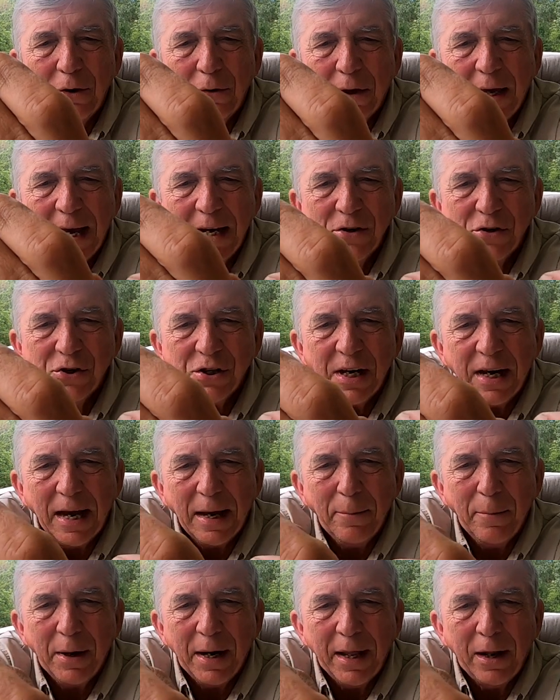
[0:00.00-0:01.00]
You can't see
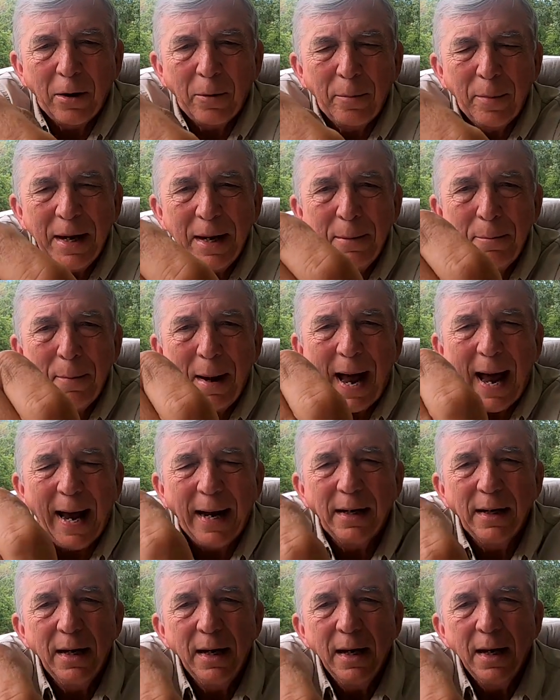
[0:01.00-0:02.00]
it, but it'll bend back.